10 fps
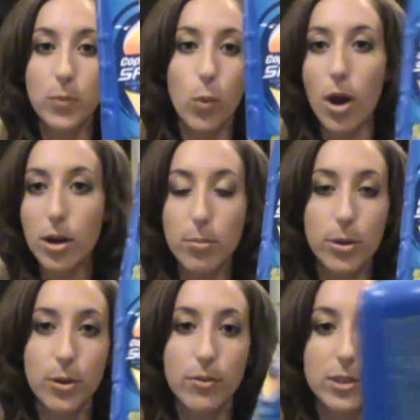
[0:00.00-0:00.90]

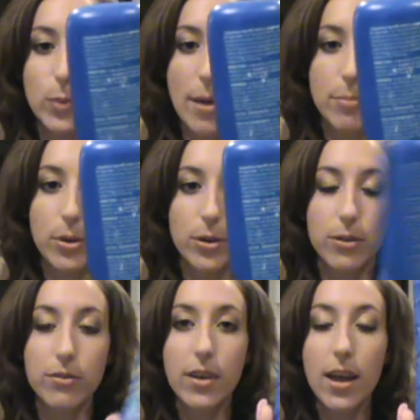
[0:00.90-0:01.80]
Waterproof,
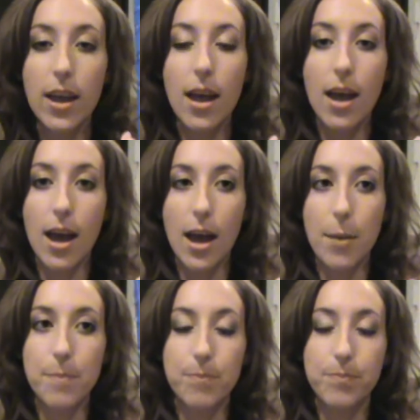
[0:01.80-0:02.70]
Sweatproof
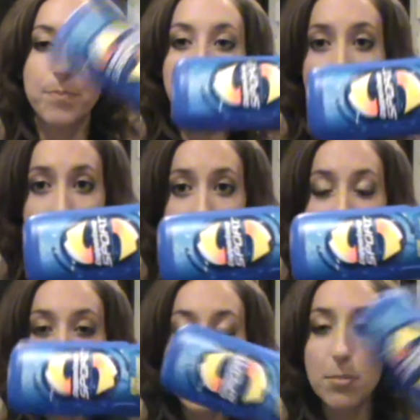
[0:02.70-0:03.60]

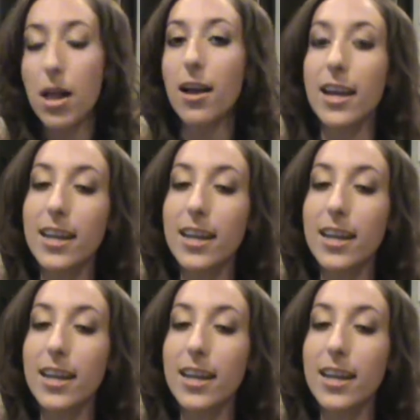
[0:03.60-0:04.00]
sunblock.